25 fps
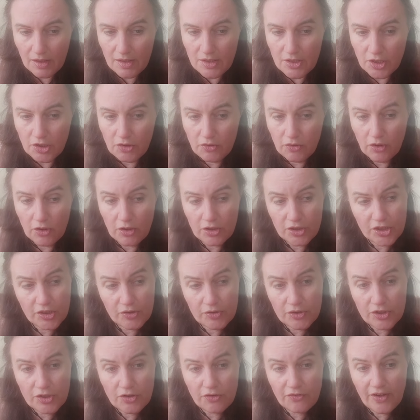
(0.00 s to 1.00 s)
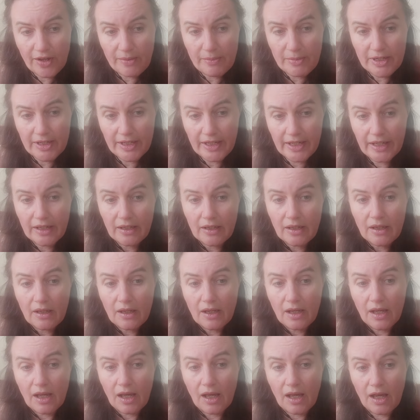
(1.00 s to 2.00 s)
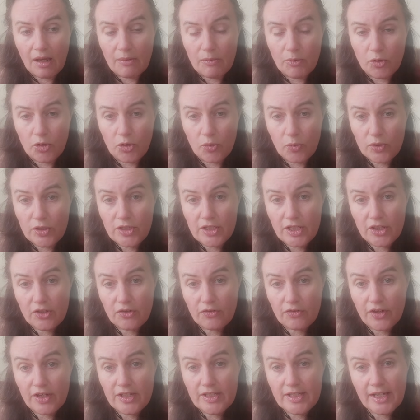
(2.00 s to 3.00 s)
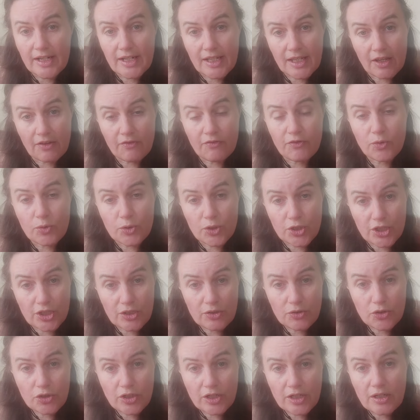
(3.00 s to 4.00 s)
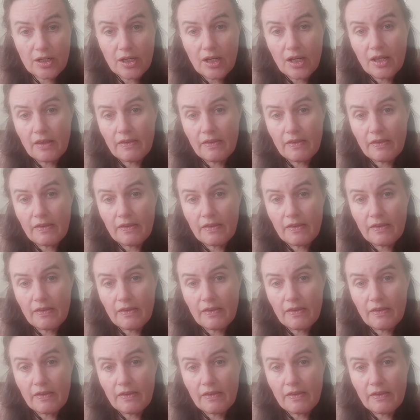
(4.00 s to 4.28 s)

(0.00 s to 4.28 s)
so you've got a lot of children in your family, or you're wanting a first aid kit for children,